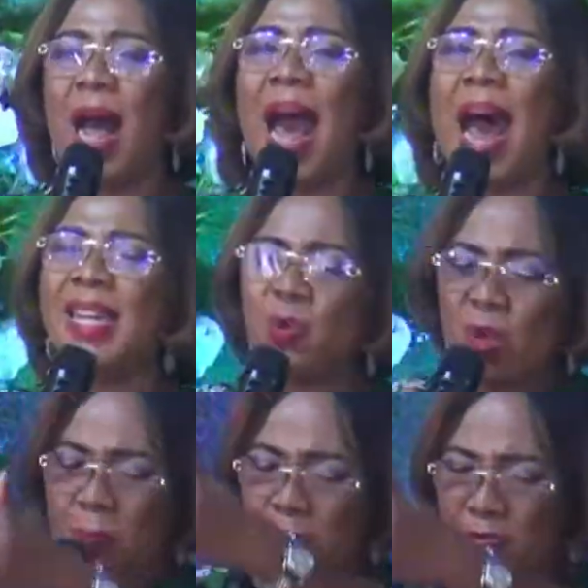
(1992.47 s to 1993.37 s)
And he
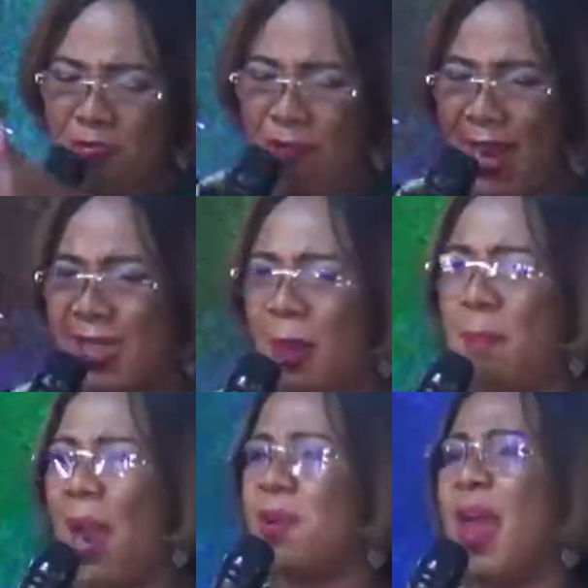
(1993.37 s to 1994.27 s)
will break the
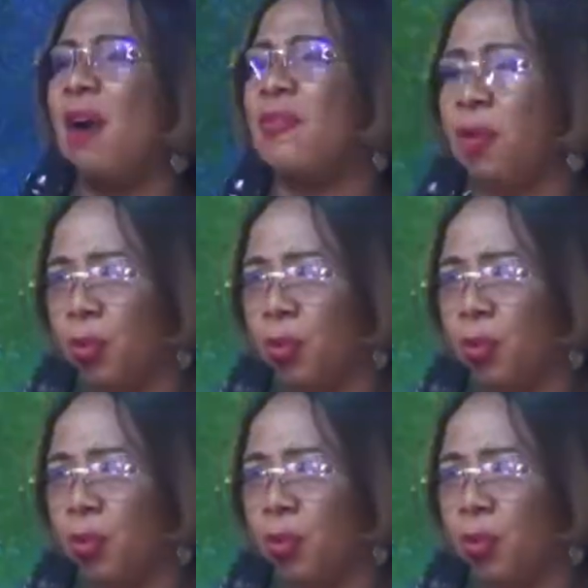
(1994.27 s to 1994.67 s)
barrier for